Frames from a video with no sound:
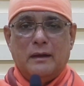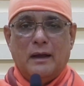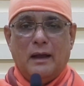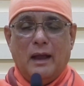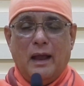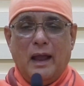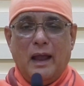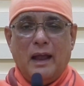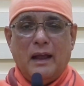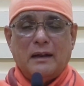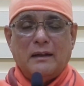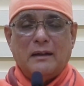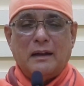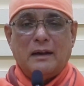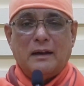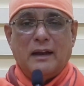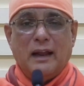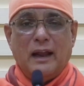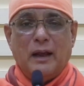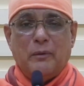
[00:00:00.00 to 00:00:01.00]
And the
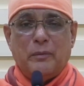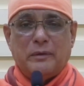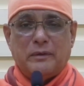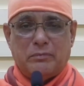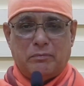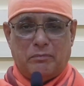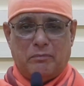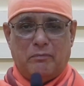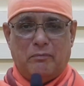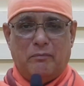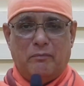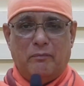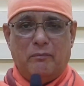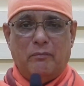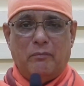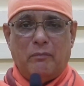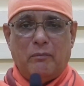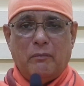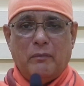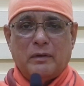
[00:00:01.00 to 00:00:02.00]
day which
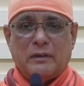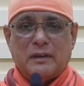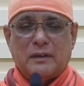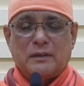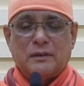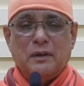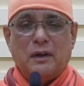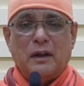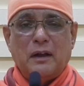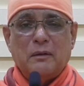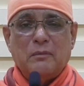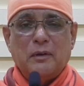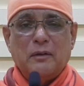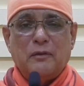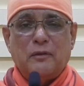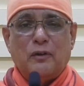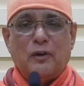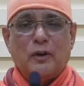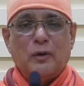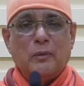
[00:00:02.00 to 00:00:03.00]
has gone
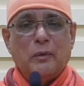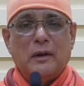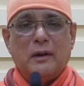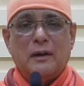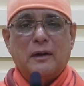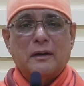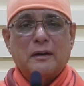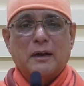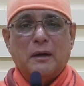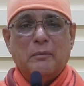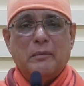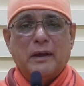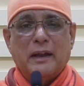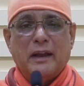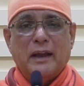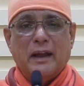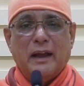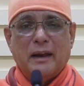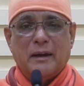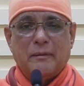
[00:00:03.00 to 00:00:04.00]
before will not come
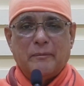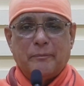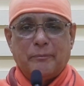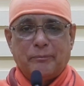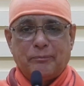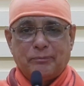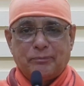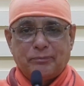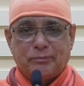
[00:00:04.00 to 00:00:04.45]
again.